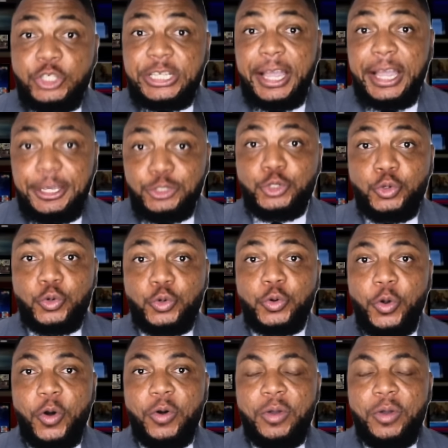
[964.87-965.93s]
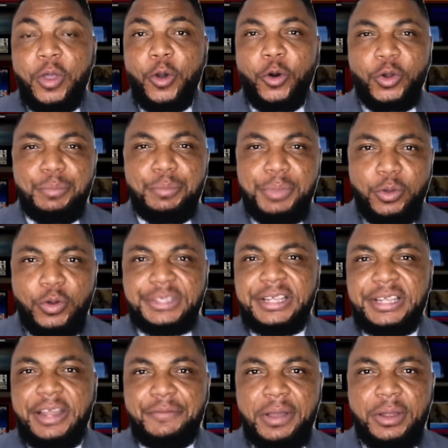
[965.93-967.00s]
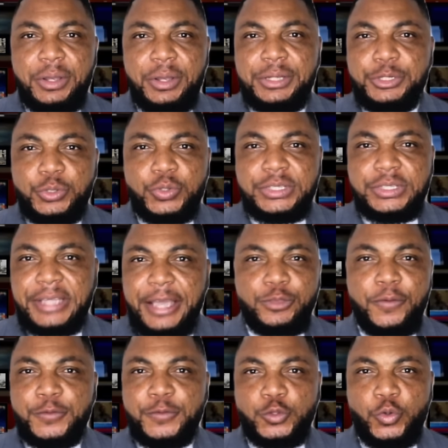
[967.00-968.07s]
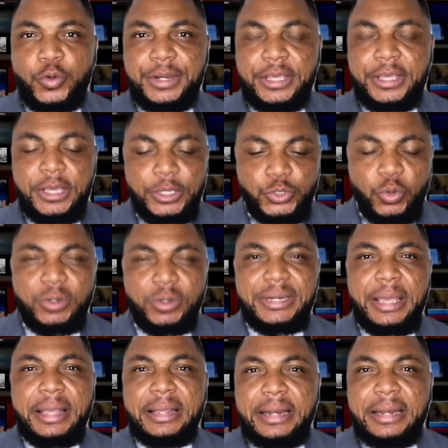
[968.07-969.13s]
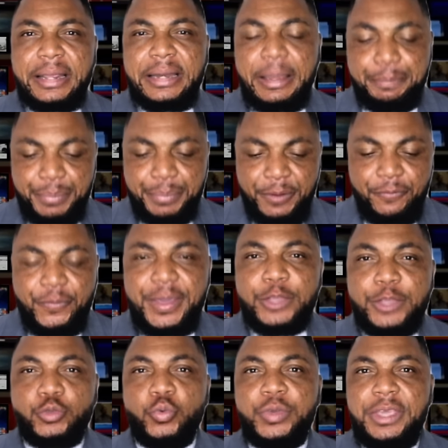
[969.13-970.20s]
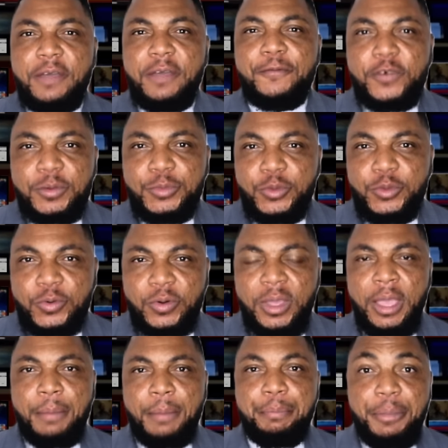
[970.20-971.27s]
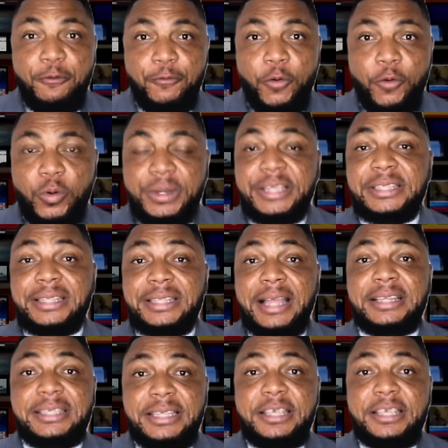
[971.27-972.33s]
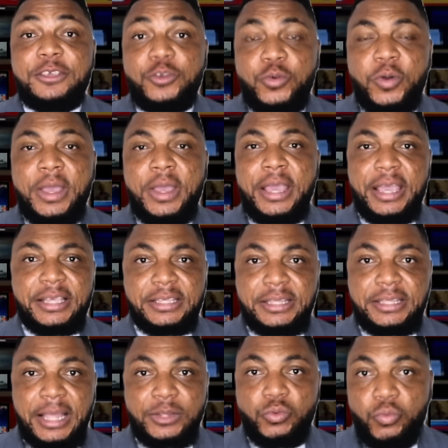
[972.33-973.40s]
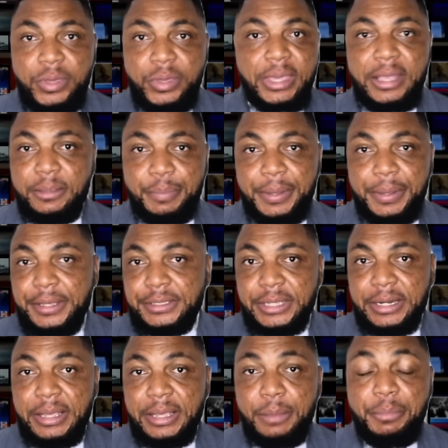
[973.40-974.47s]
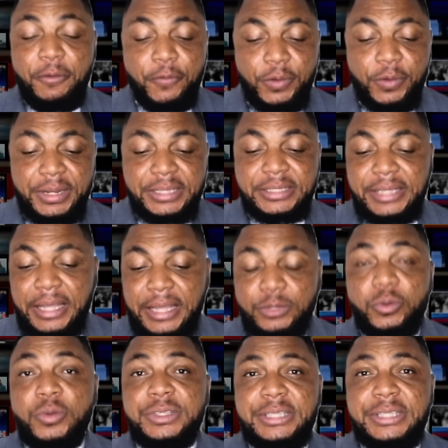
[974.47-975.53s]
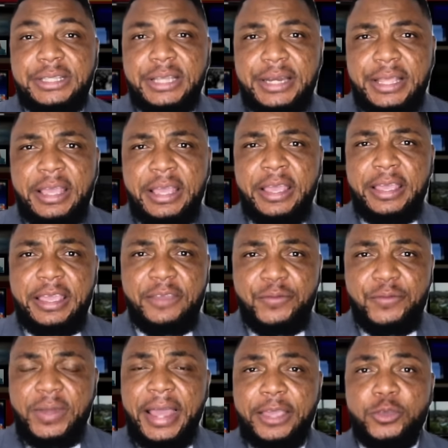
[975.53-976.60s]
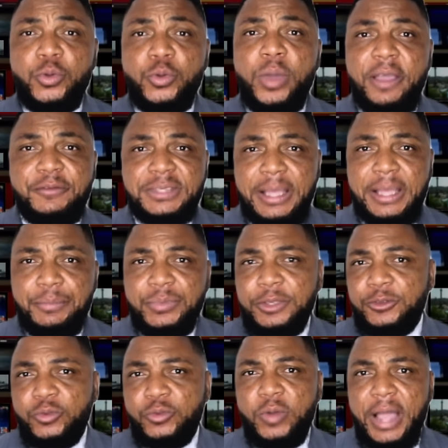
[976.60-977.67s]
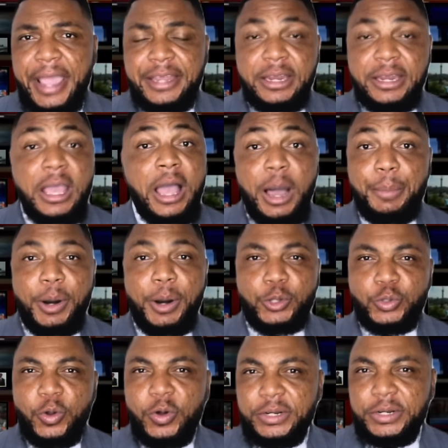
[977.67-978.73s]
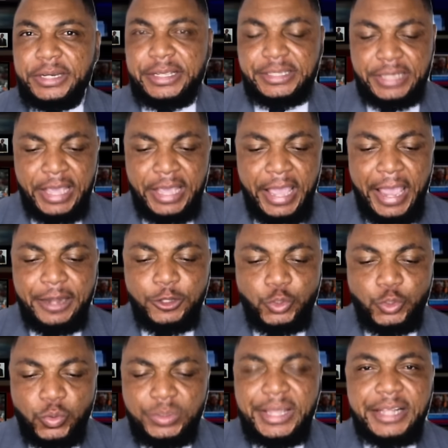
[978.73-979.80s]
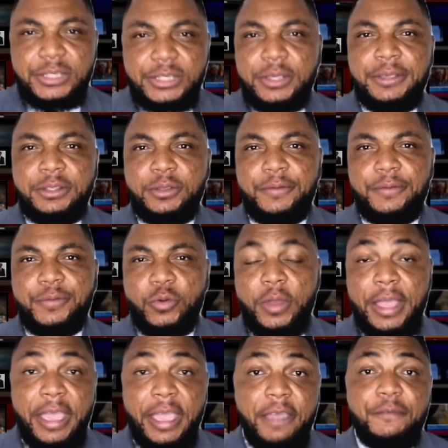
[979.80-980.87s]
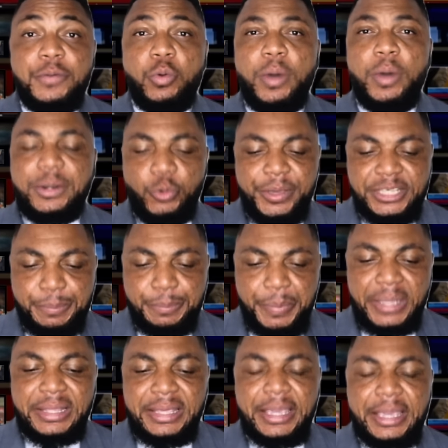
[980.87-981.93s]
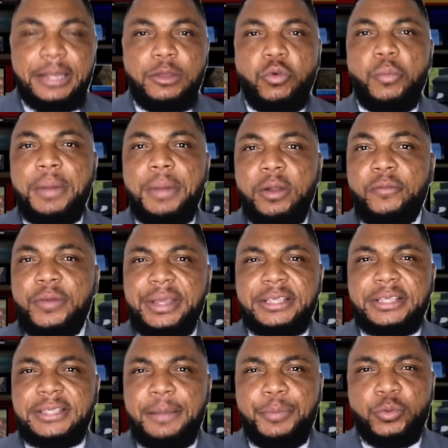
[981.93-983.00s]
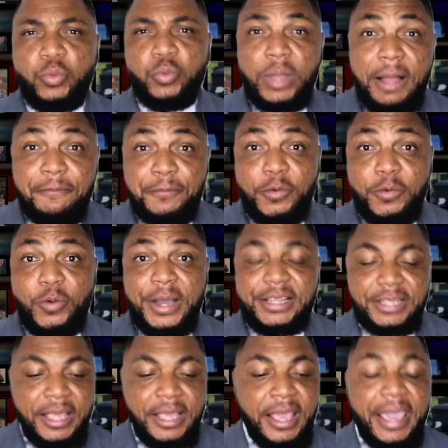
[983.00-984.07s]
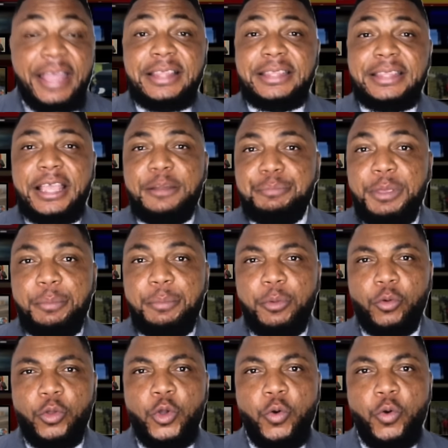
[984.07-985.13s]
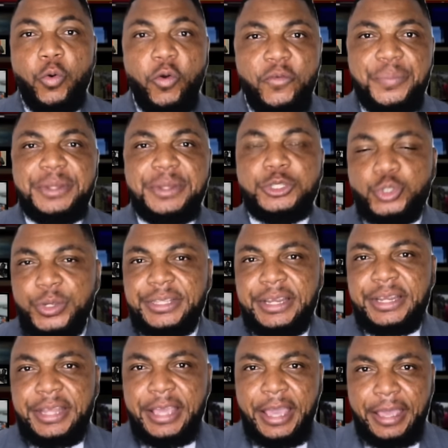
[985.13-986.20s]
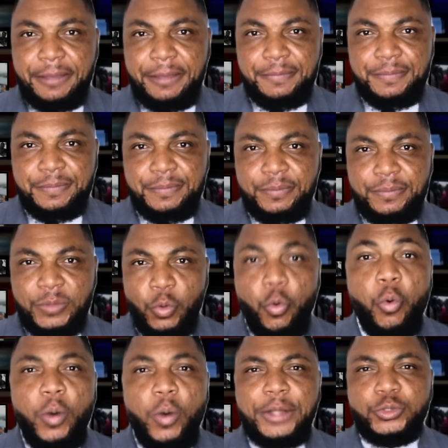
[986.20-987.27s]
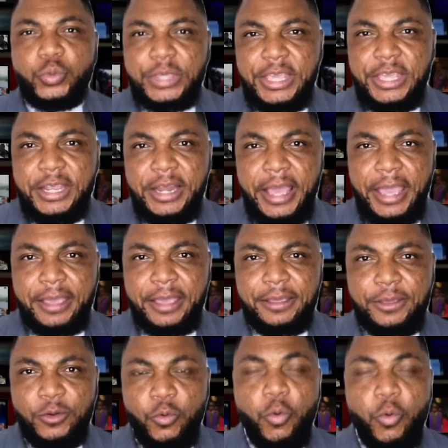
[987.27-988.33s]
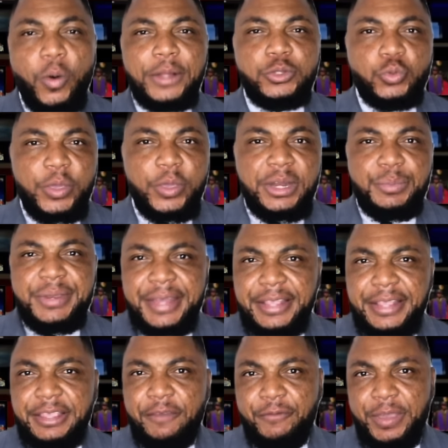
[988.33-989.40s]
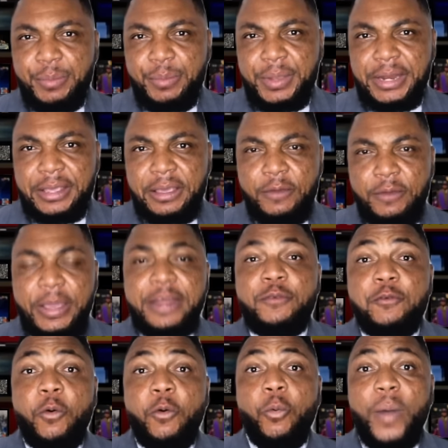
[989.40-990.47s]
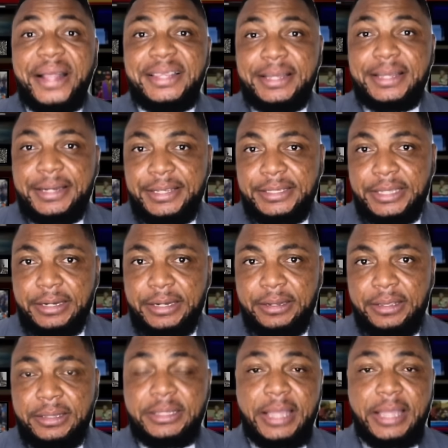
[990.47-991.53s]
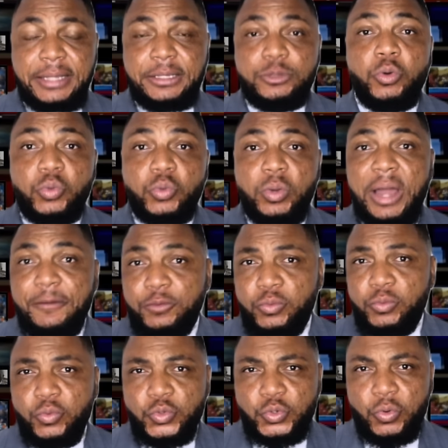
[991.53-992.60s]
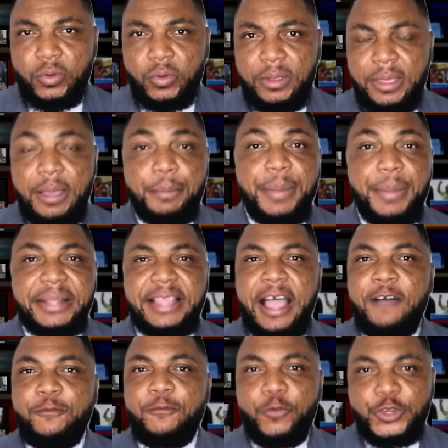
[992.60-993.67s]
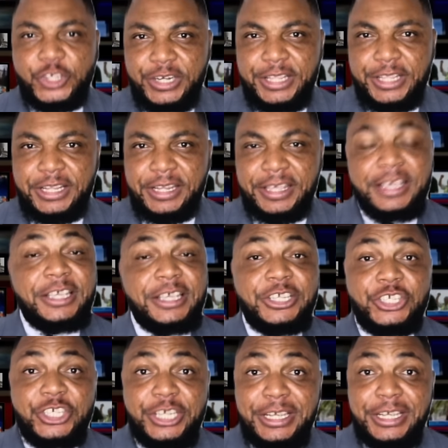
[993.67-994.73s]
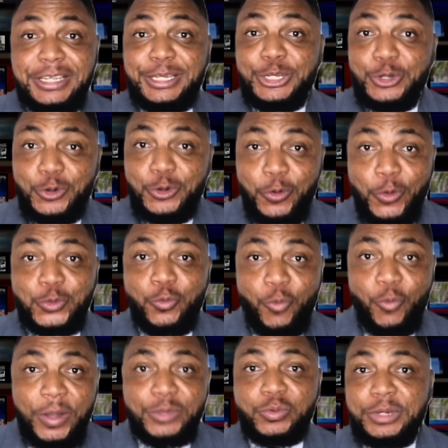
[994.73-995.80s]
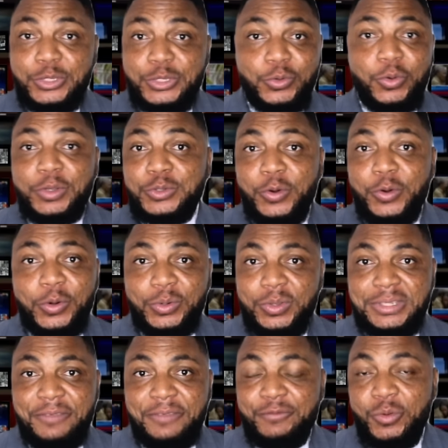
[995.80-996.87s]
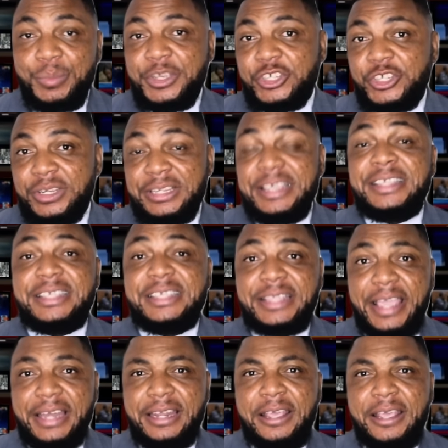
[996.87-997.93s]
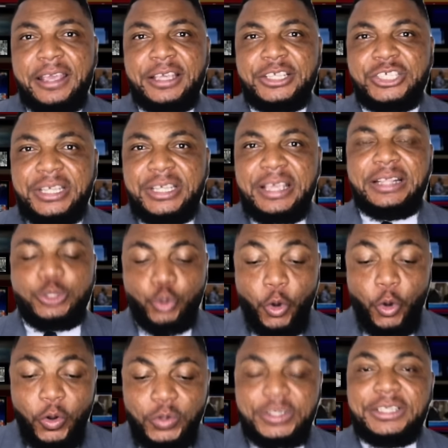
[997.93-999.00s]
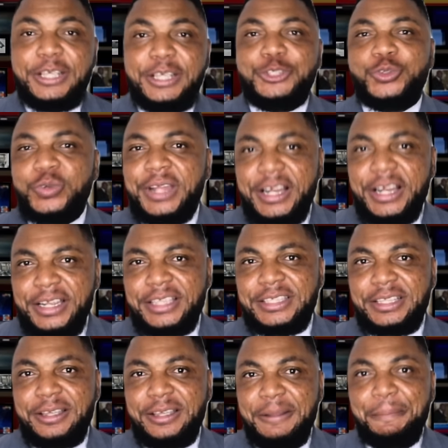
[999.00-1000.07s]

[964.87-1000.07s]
judge you wrong all because they never heard your side of story so they rather prefer to hear from you before they start seeing you as that wicked person before they start considering if like you have something to hide about all this and through that interview everyone was expecting Kelly Khumalo for an example to come forward and tell people who've been threatening her who want to kill her who want to eliminate a family and for what reason that they would love to do so. But unfortunately, she did not want to disclose all those information. Instead, she told the journalist